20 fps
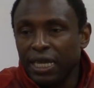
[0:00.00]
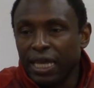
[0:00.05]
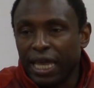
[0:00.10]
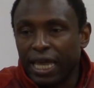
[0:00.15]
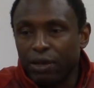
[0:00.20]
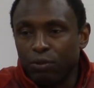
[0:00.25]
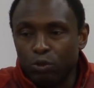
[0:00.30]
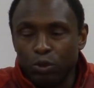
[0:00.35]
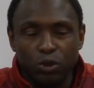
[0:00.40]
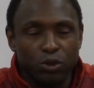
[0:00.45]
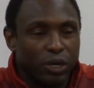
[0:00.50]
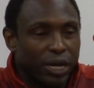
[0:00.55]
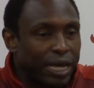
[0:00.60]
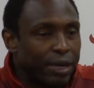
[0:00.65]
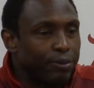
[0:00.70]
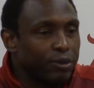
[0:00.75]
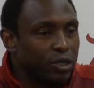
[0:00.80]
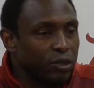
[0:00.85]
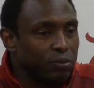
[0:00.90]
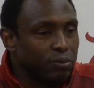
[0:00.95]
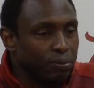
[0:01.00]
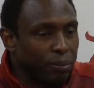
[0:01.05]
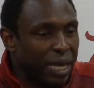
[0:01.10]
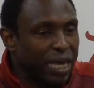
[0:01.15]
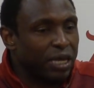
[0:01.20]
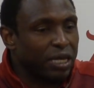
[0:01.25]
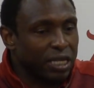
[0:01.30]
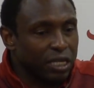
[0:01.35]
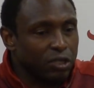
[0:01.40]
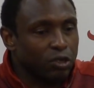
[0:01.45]
And we were able to
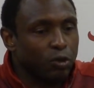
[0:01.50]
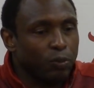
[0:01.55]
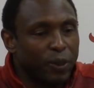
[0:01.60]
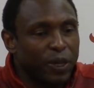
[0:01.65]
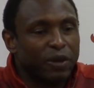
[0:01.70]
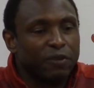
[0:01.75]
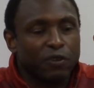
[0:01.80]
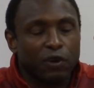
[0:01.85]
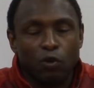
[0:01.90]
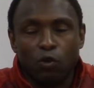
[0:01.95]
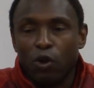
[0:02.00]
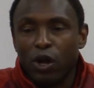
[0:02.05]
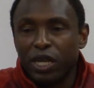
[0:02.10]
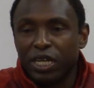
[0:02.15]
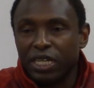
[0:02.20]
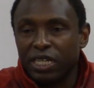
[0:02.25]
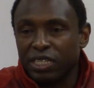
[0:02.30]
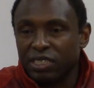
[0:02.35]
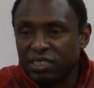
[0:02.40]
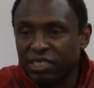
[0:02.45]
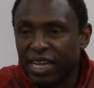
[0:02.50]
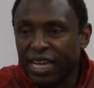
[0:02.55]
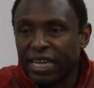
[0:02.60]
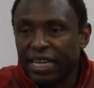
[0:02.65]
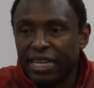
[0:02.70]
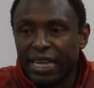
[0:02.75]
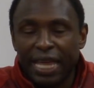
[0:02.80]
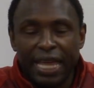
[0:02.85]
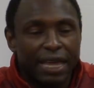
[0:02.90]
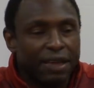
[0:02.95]
make a little bit of a run in the
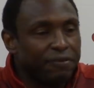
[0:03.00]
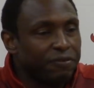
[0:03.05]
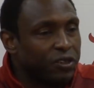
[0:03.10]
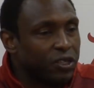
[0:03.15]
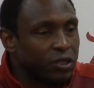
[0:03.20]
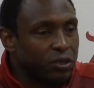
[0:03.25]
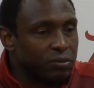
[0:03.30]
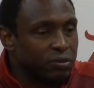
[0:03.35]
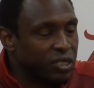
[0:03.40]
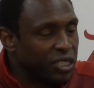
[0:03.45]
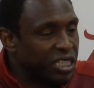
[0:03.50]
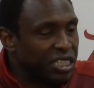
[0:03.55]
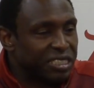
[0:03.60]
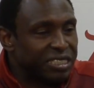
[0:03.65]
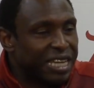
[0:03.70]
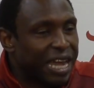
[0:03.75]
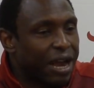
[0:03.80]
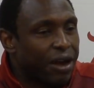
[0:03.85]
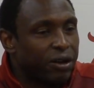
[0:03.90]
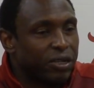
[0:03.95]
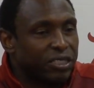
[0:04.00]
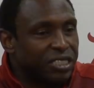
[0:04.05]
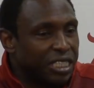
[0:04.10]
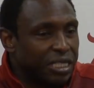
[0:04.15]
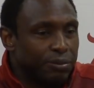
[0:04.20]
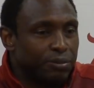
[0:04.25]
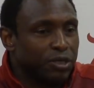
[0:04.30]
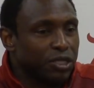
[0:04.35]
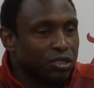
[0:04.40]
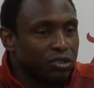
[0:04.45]
second half. The, the entire
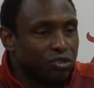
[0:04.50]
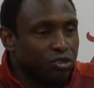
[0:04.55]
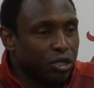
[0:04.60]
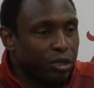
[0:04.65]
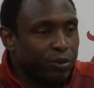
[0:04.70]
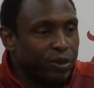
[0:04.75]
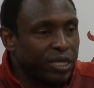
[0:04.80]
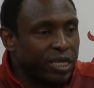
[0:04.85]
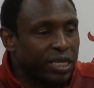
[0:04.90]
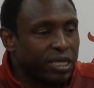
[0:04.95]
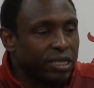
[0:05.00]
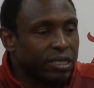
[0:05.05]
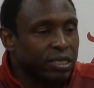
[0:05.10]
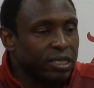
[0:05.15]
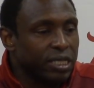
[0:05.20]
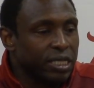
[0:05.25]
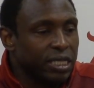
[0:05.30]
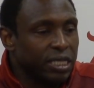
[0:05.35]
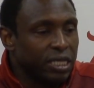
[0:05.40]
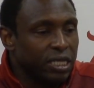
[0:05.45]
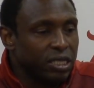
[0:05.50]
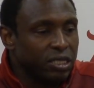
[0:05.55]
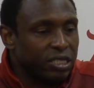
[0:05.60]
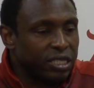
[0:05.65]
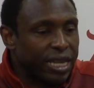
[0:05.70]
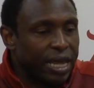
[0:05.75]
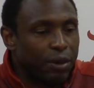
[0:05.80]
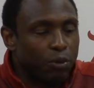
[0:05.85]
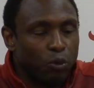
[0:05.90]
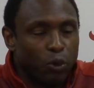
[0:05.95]
team contributed
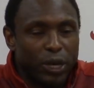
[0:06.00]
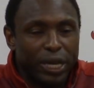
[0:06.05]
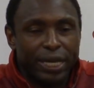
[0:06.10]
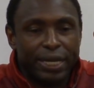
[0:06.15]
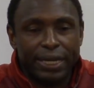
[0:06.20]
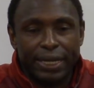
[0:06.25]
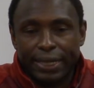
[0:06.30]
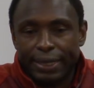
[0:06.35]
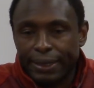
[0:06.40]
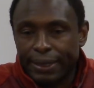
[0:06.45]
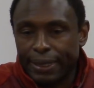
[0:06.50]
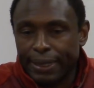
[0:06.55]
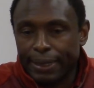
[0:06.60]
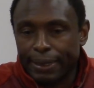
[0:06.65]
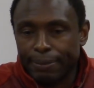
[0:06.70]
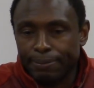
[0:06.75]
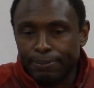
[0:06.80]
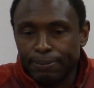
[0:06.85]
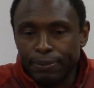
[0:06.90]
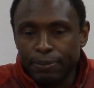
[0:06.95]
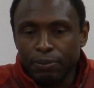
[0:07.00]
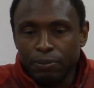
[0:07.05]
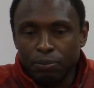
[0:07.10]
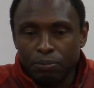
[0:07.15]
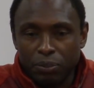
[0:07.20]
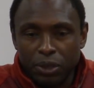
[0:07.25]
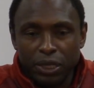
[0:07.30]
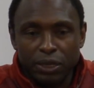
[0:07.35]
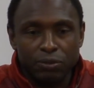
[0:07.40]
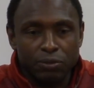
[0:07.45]
to that win, and um,
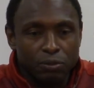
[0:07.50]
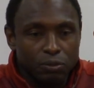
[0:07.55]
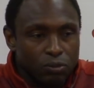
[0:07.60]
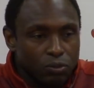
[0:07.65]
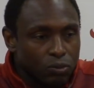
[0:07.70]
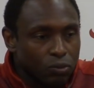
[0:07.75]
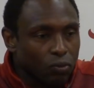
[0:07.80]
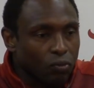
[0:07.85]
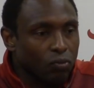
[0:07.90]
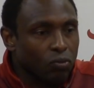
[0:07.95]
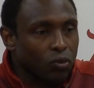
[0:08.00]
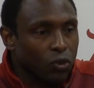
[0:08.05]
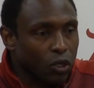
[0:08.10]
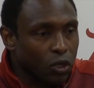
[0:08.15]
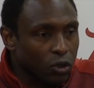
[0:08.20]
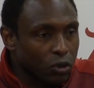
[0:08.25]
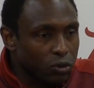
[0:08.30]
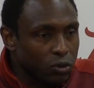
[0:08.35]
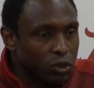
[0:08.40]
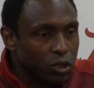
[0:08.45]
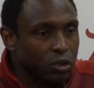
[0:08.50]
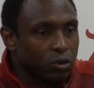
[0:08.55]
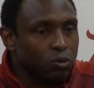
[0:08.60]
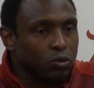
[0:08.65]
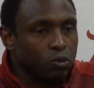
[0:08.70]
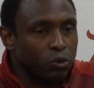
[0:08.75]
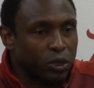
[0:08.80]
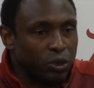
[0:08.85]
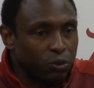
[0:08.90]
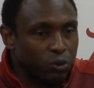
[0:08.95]
but
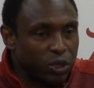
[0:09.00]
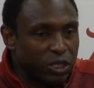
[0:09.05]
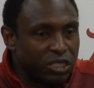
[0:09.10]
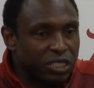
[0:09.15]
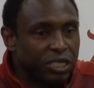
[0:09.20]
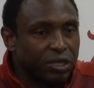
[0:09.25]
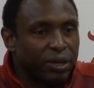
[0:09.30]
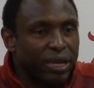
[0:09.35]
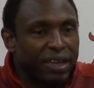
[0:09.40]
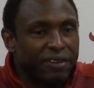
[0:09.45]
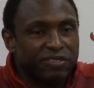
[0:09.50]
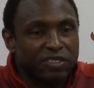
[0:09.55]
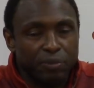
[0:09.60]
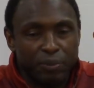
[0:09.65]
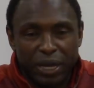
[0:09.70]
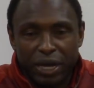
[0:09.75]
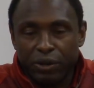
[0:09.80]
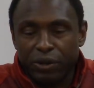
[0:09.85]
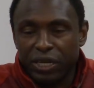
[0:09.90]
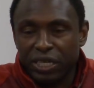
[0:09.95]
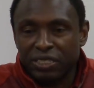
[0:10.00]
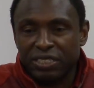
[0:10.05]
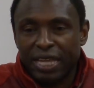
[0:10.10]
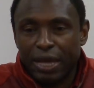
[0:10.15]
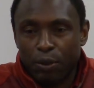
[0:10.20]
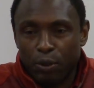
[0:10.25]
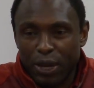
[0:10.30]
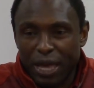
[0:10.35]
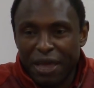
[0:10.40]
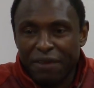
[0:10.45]
we, we still have some areas
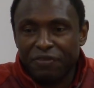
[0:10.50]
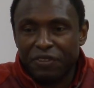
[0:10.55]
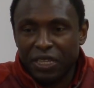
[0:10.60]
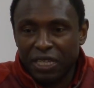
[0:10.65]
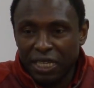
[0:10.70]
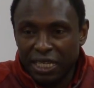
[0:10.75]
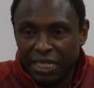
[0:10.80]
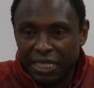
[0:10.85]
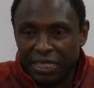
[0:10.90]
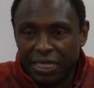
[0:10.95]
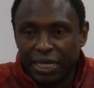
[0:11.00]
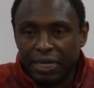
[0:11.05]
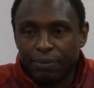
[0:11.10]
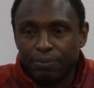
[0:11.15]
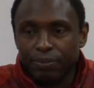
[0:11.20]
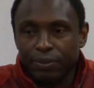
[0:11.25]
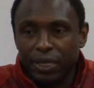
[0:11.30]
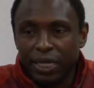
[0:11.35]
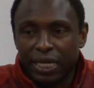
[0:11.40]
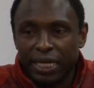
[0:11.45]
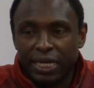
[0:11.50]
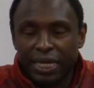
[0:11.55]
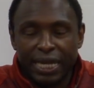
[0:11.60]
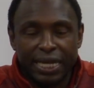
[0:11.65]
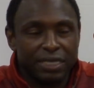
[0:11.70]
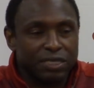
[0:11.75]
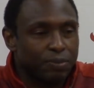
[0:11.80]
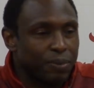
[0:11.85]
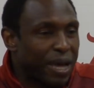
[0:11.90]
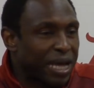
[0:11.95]
that we have to clean up, and
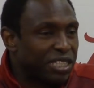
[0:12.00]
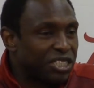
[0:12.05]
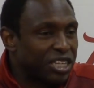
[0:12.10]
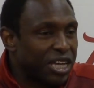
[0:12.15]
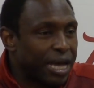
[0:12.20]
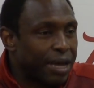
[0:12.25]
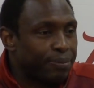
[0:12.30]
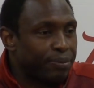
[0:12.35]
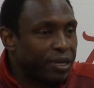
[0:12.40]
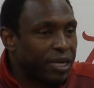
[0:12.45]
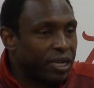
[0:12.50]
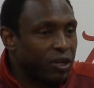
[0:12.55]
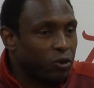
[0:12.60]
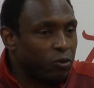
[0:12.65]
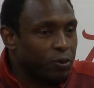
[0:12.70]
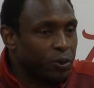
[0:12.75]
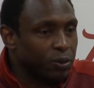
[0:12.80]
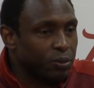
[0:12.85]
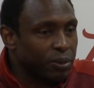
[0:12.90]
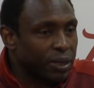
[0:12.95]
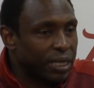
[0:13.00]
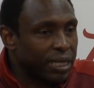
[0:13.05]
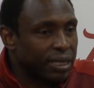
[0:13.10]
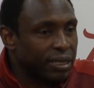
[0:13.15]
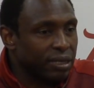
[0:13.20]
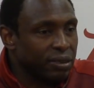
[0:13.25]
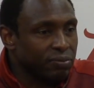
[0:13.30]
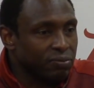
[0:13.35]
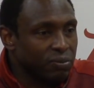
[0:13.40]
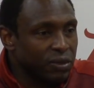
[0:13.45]
that's my job to help them,
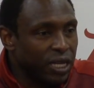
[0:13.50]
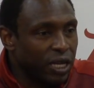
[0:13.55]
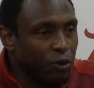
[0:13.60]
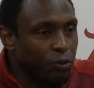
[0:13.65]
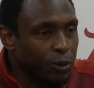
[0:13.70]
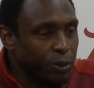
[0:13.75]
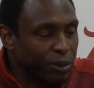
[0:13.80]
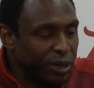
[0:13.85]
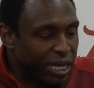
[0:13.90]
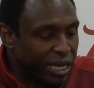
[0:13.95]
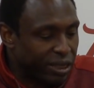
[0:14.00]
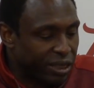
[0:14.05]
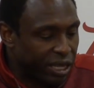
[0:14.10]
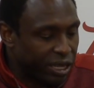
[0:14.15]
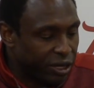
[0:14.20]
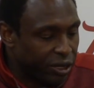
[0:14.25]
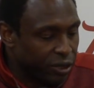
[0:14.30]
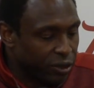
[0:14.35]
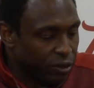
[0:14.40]
uh, help them get there.